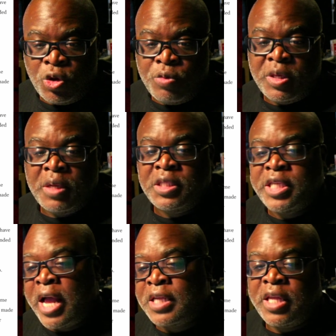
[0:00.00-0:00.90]
blooming in
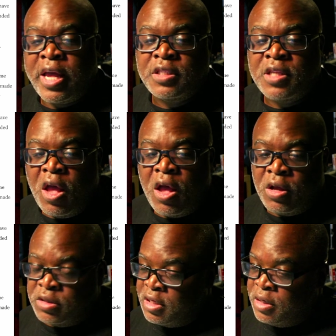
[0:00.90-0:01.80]
Jack's eyes
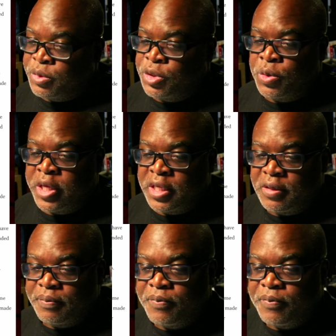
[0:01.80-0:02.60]
until it was too late.